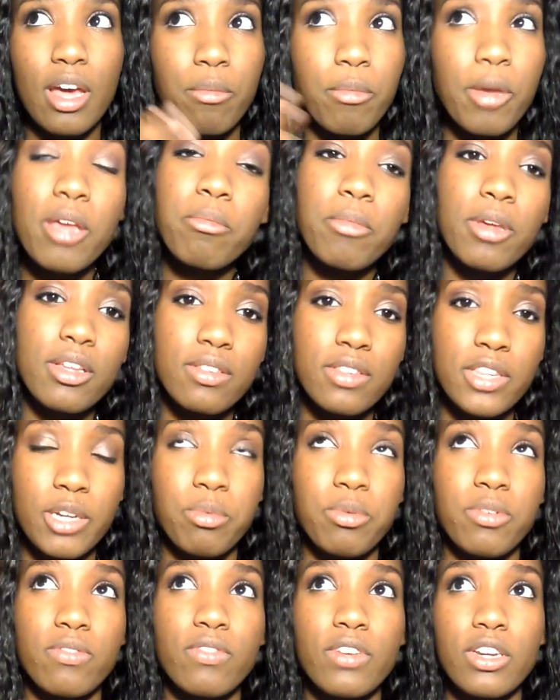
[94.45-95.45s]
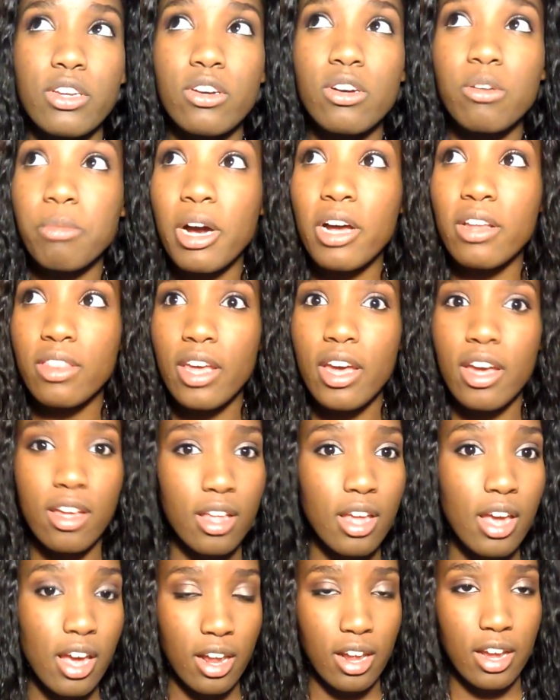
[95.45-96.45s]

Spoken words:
I might make a separate video about that,